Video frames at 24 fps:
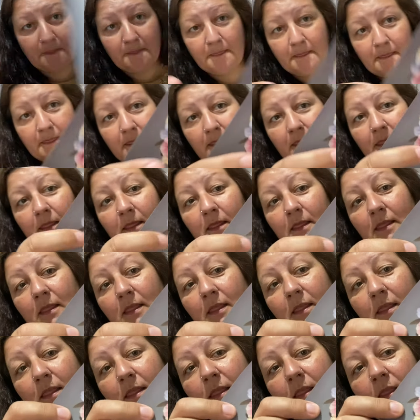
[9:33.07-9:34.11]

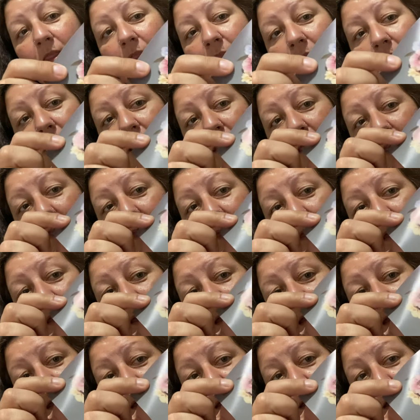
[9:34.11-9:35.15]

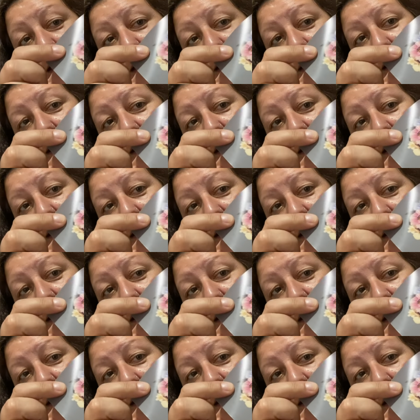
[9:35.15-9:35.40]
Nobody speaks.